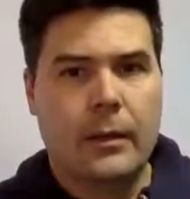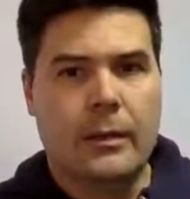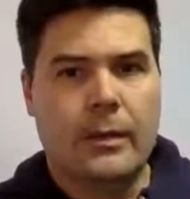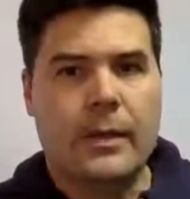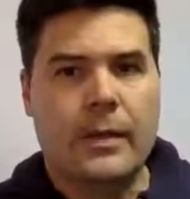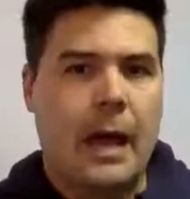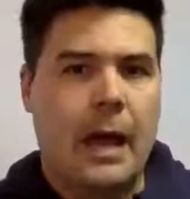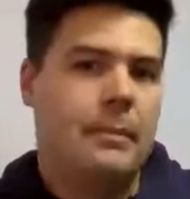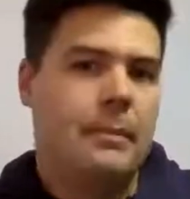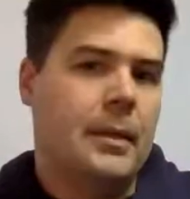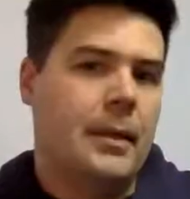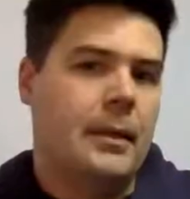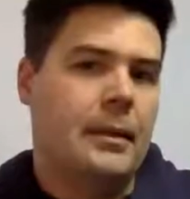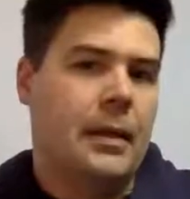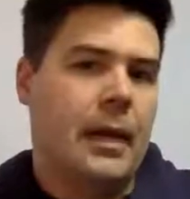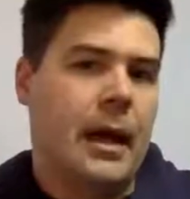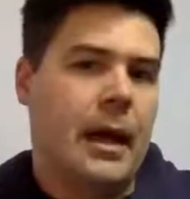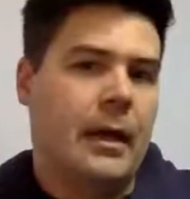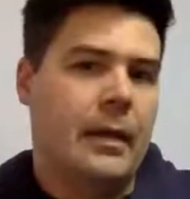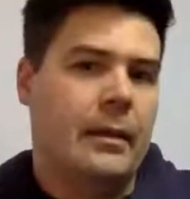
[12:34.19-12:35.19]
does that
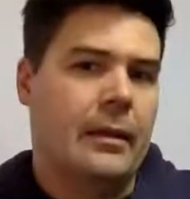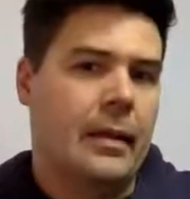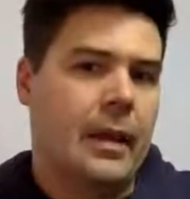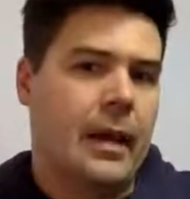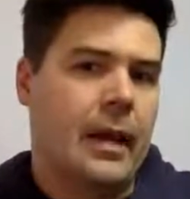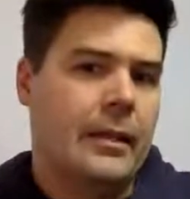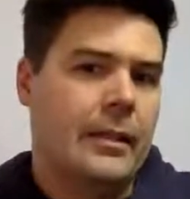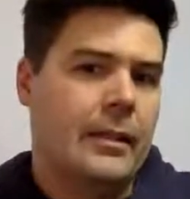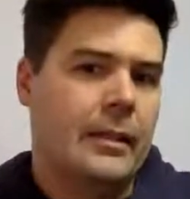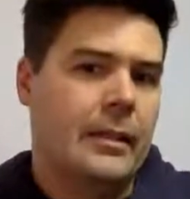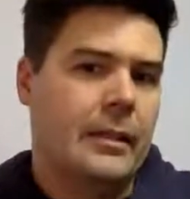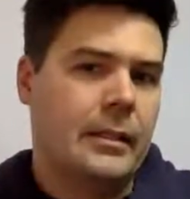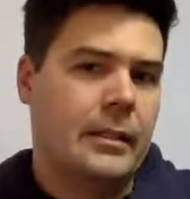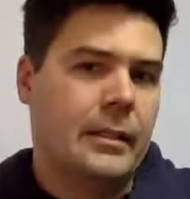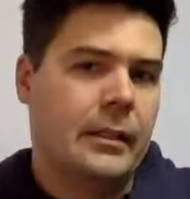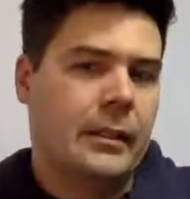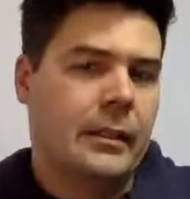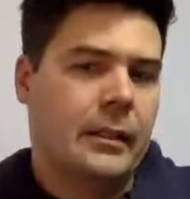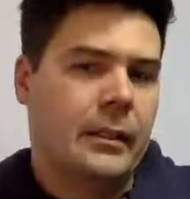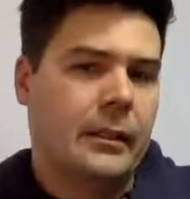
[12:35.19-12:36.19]
mean that unless
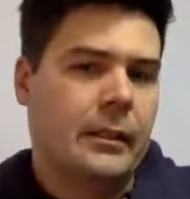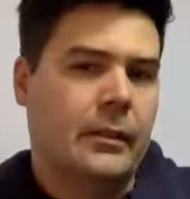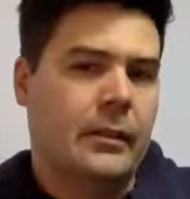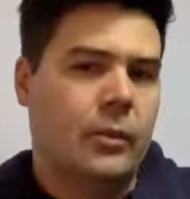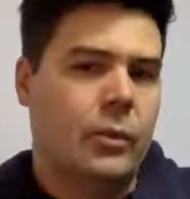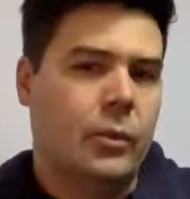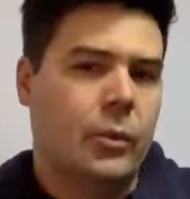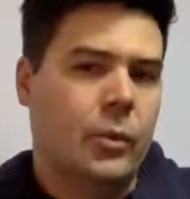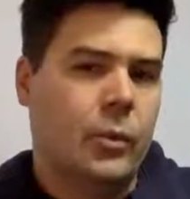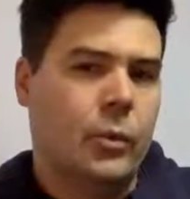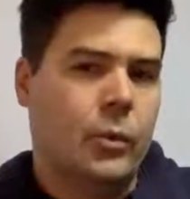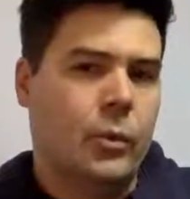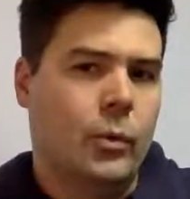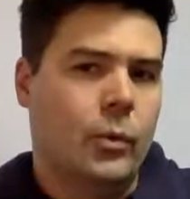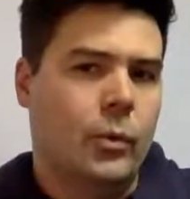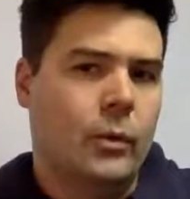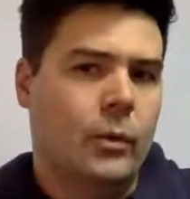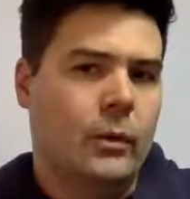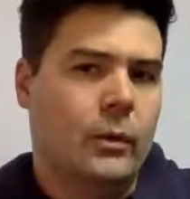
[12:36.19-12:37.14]
you